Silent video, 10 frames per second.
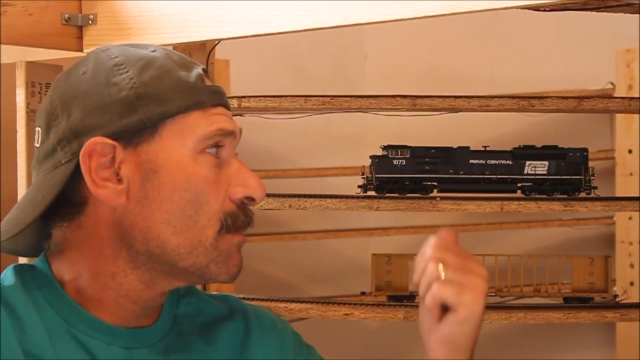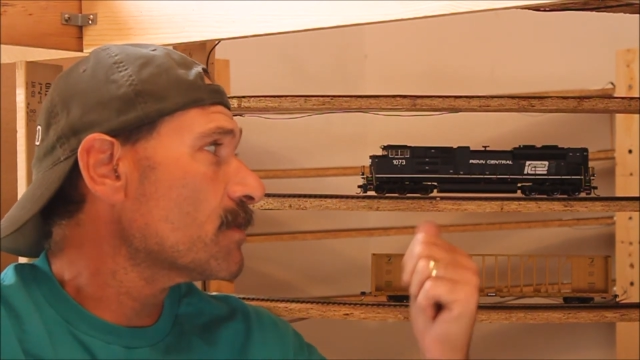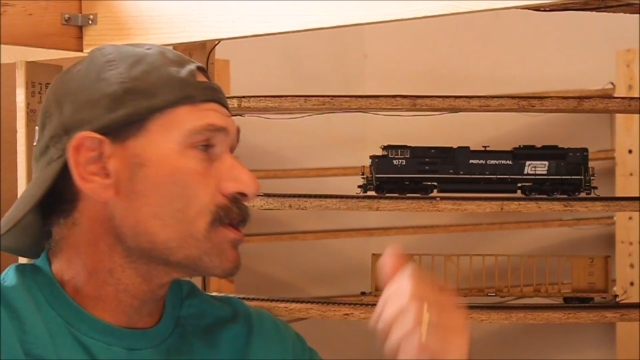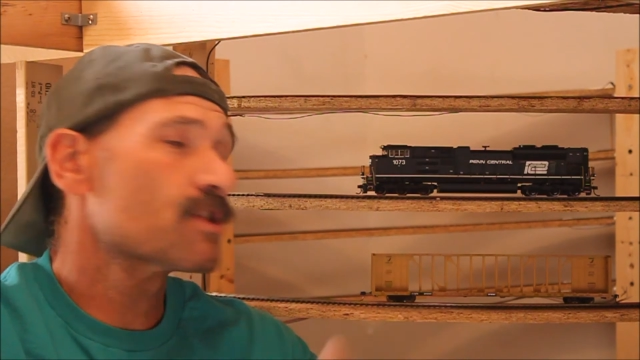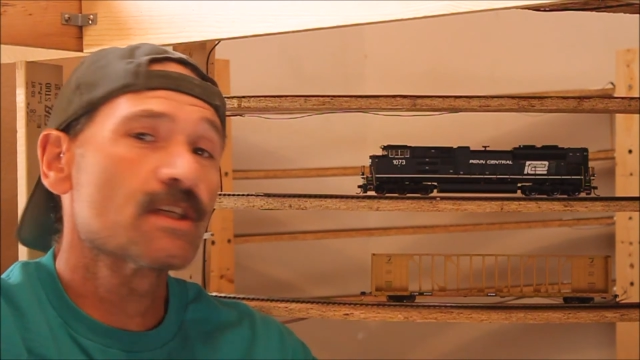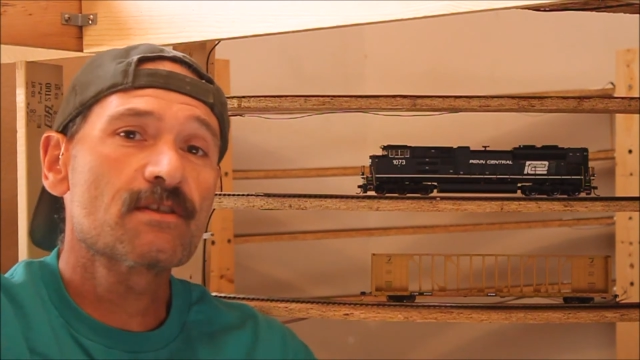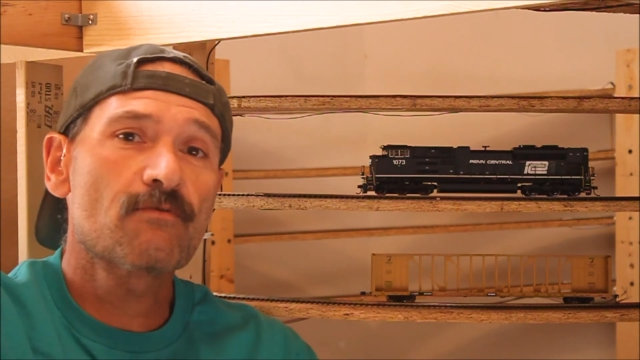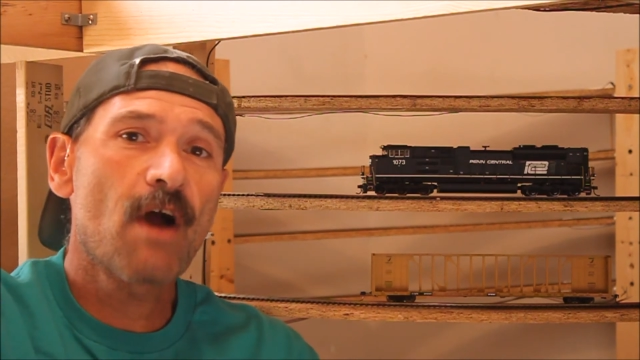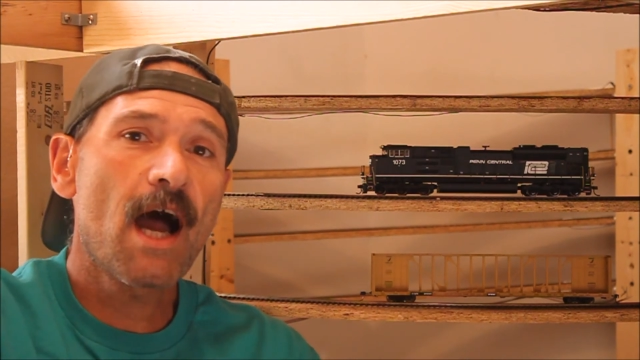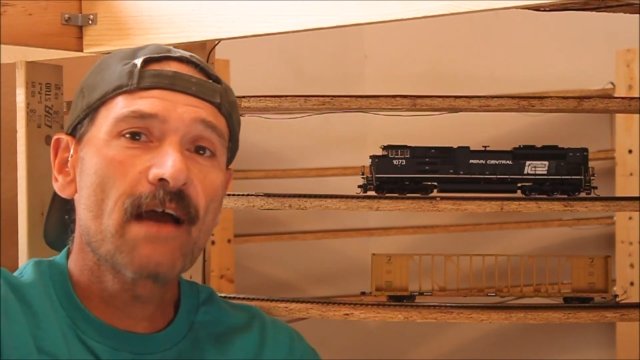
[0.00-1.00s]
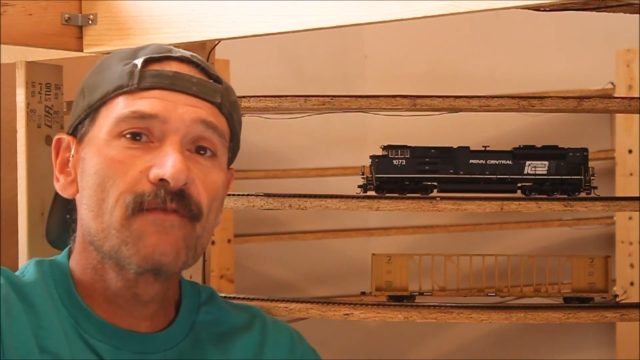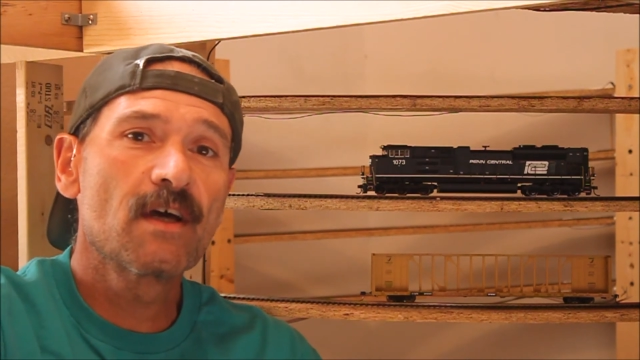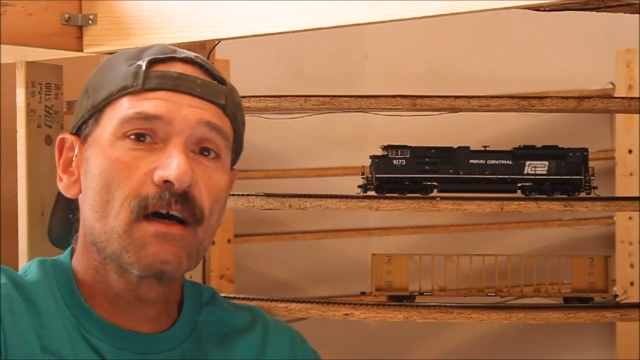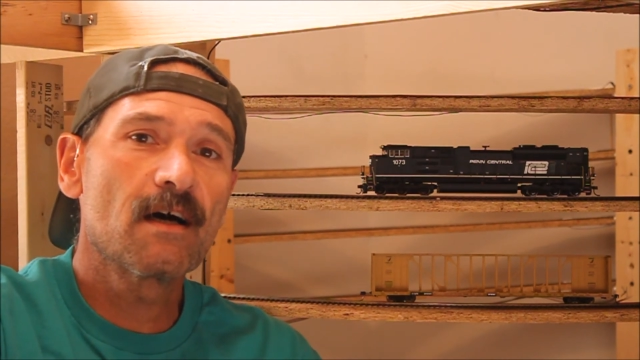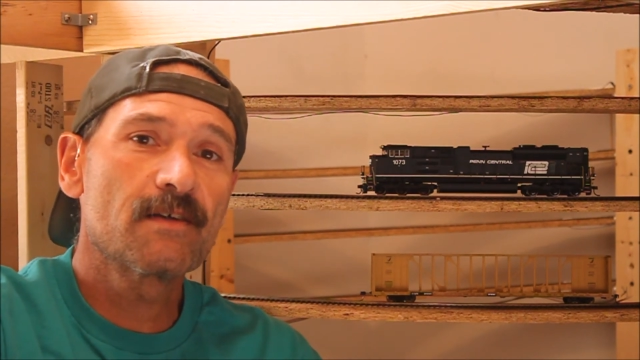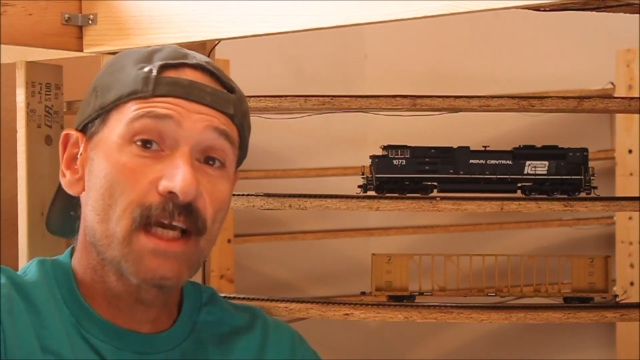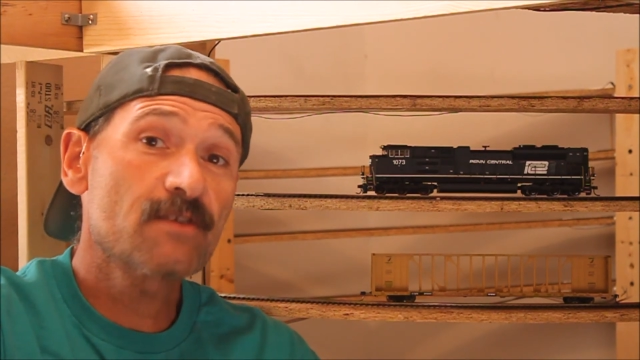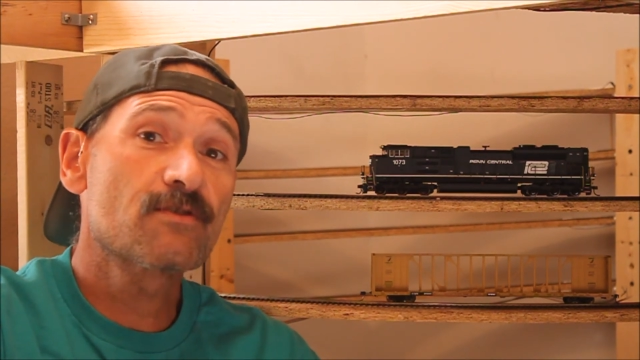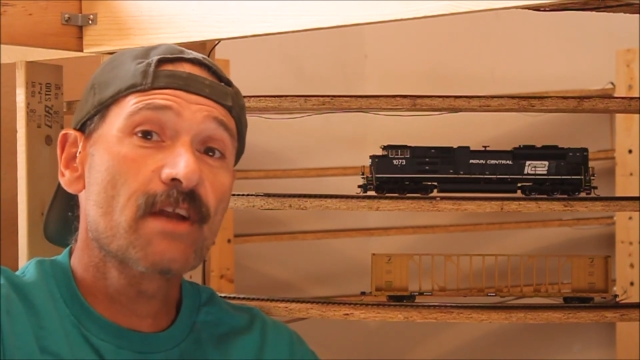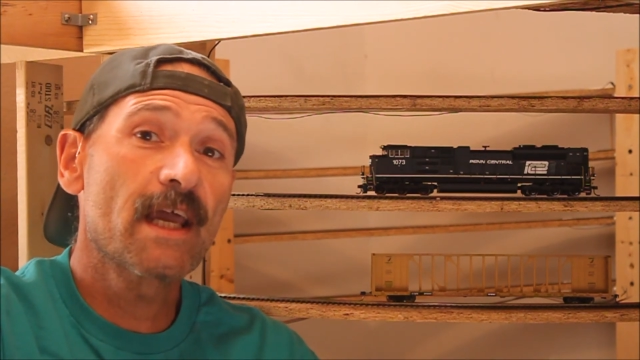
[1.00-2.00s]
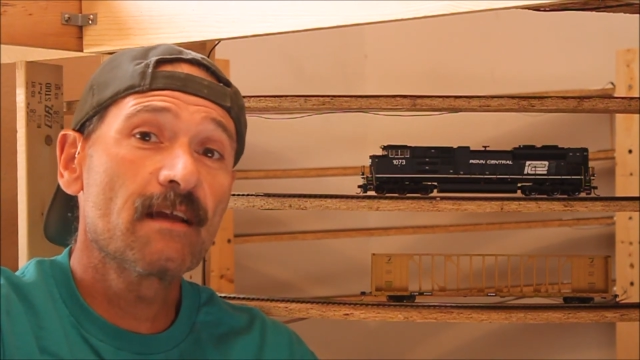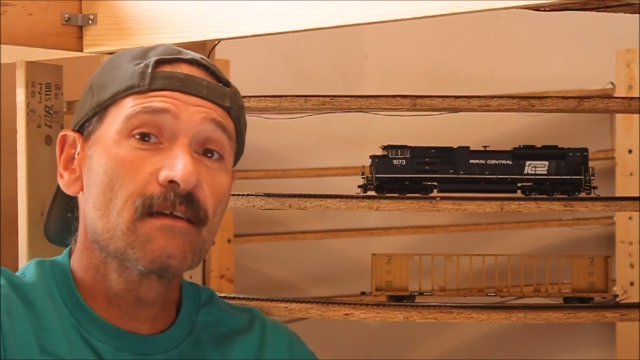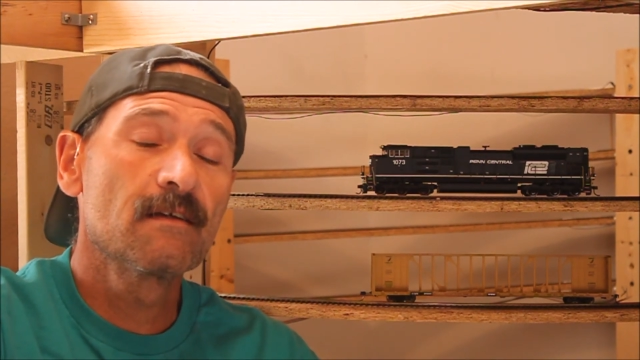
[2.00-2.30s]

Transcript: This just arrived uh, yesterday